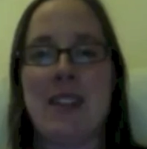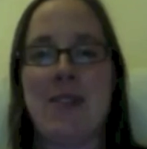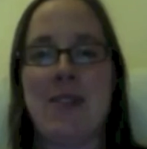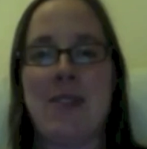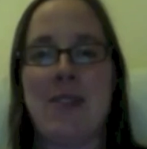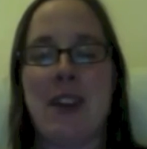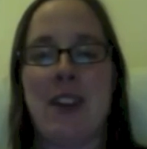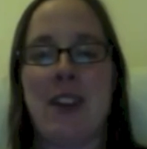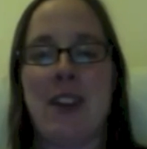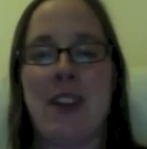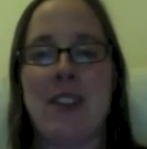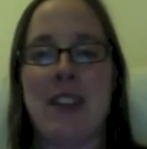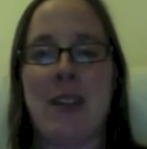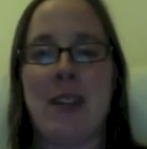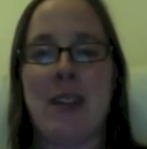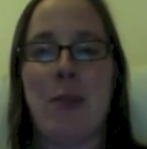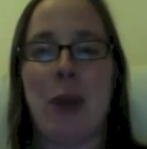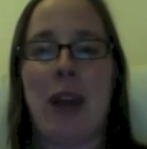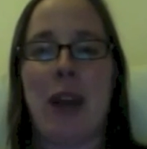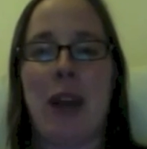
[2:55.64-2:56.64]
there's any
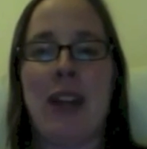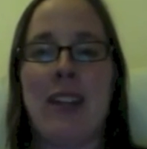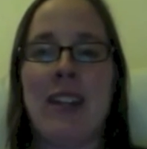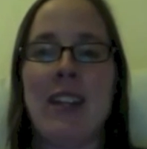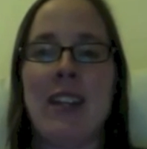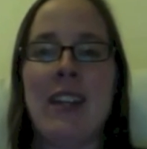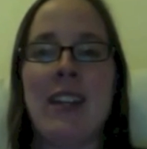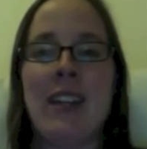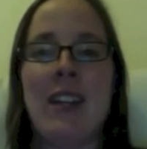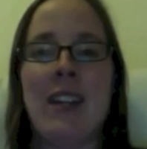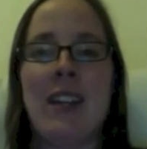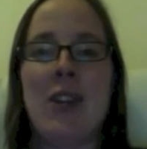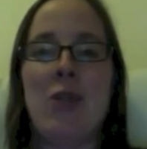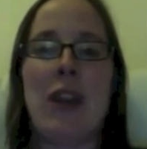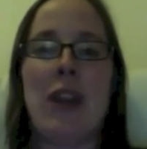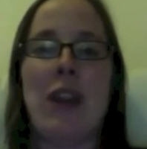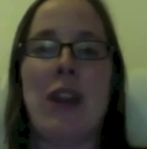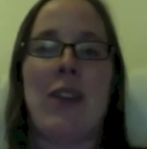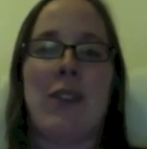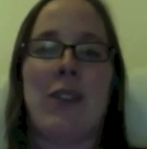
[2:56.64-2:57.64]
bright
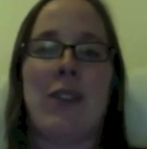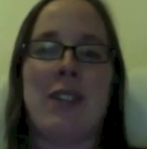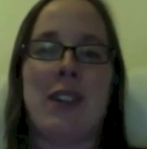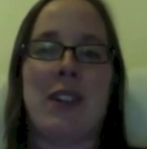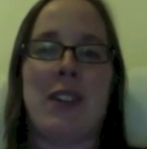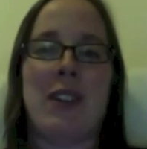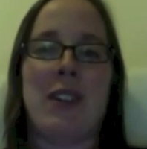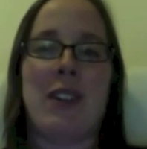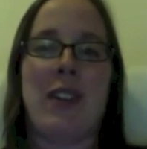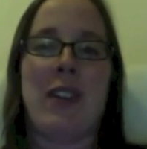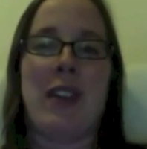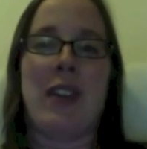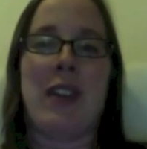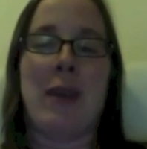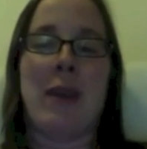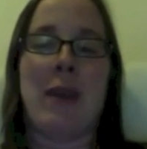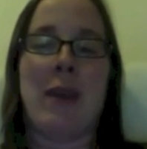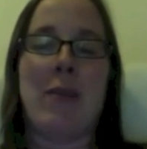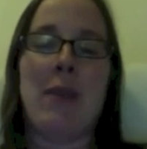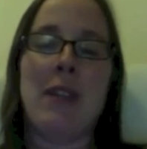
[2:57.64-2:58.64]
radar return there that
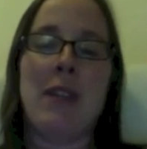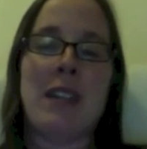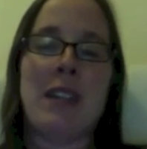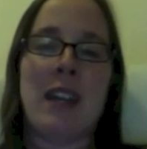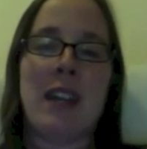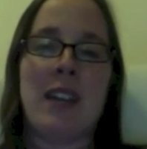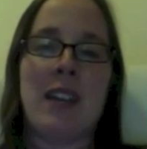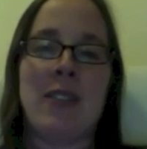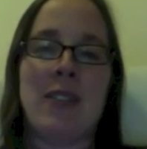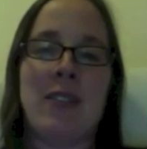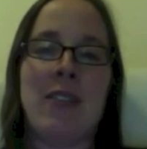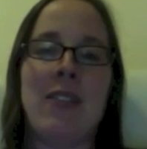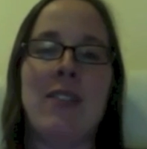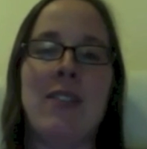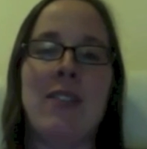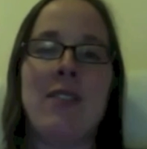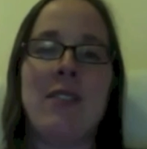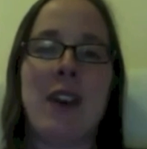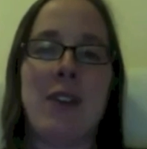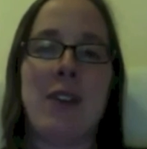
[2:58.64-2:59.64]
might be indicative
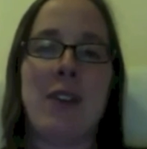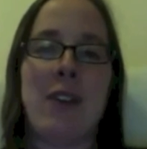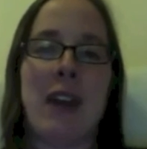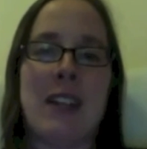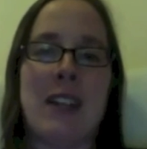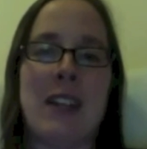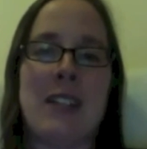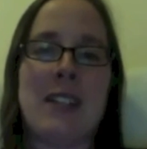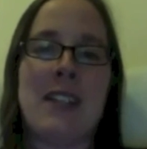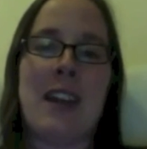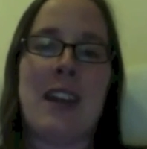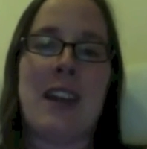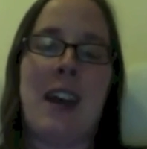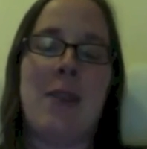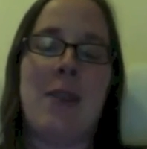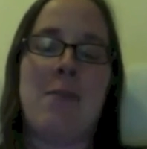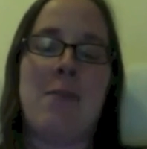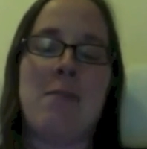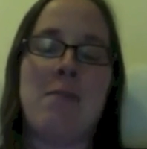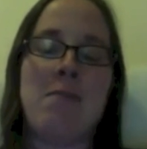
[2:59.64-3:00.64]
of ice.
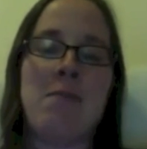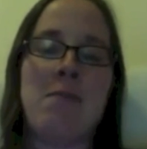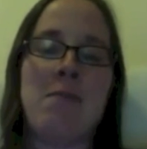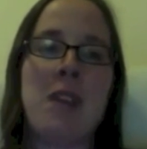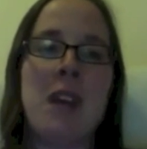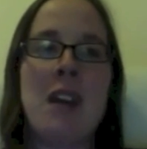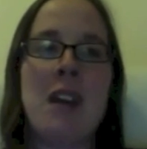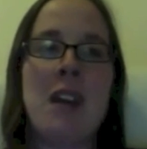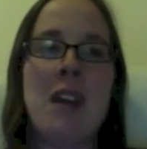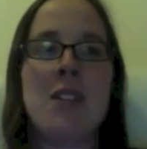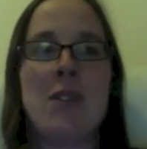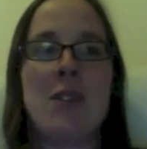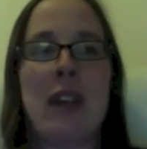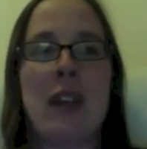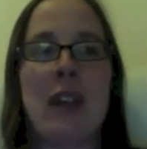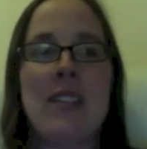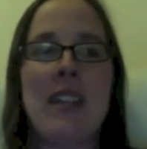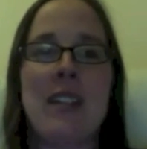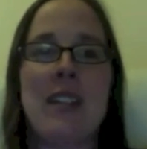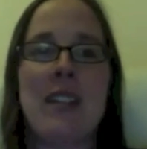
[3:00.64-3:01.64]
Um, so
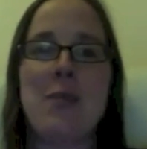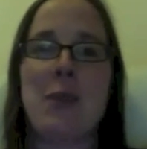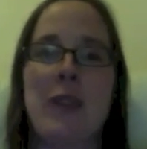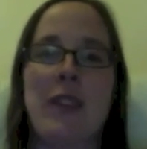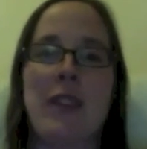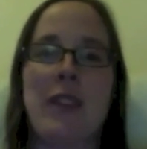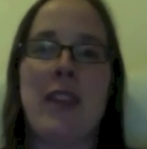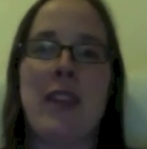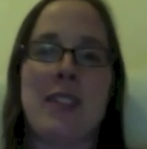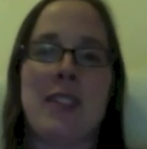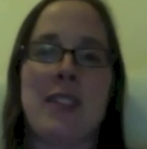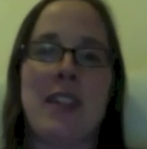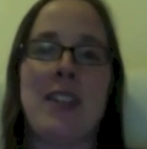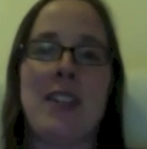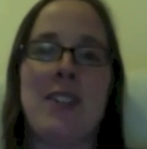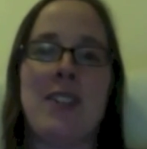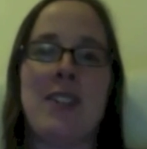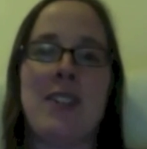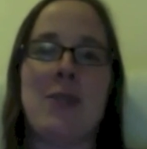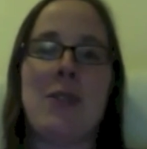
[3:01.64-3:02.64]
that that's one of the things I
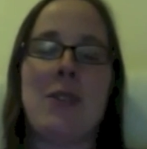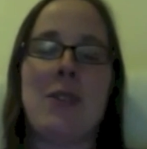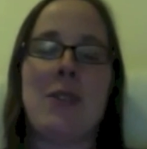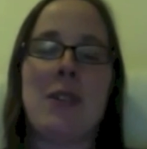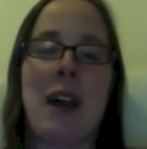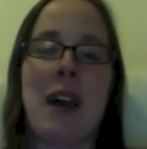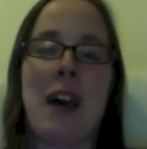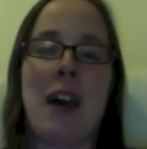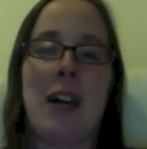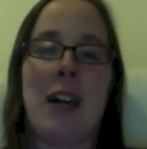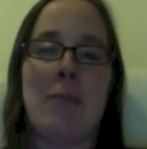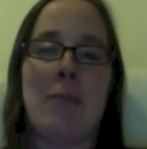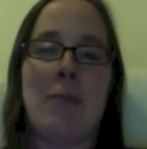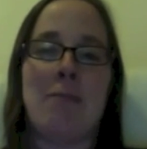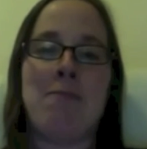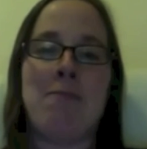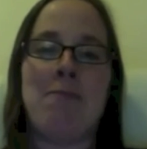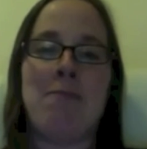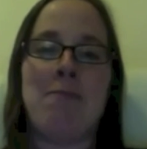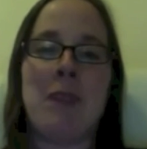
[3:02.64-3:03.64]
do. Um,
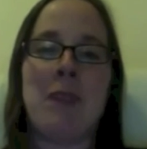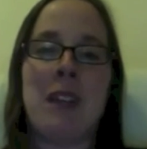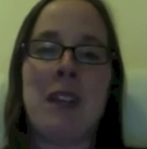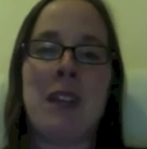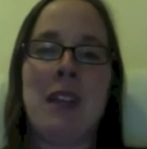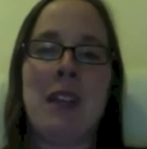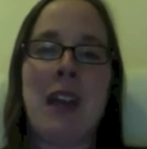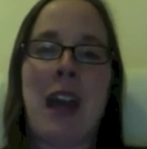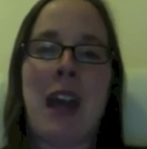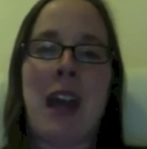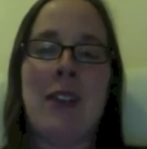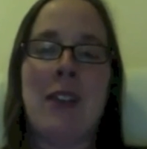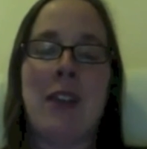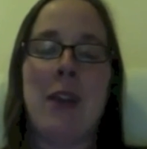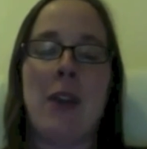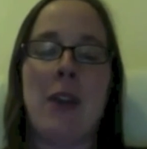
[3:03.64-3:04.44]
and there are